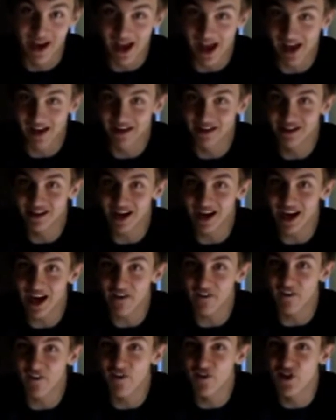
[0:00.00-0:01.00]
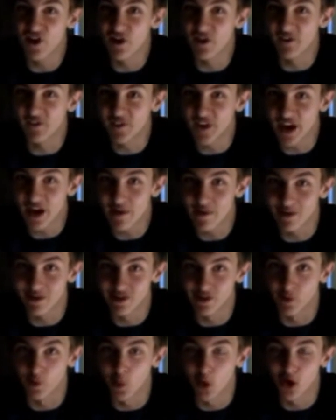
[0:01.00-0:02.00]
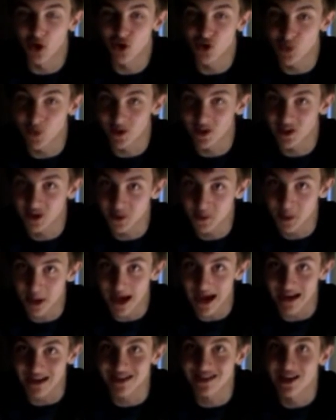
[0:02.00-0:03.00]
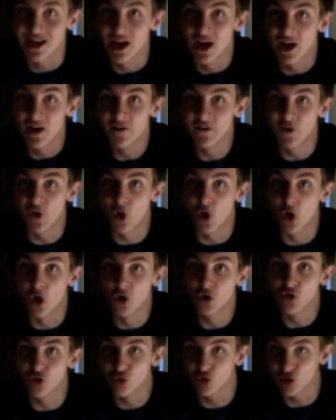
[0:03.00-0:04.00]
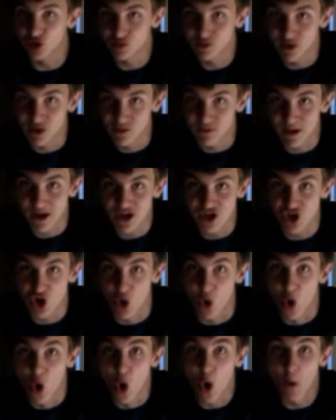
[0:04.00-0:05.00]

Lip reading: And I have a few theories of what to expect for the Christmas special,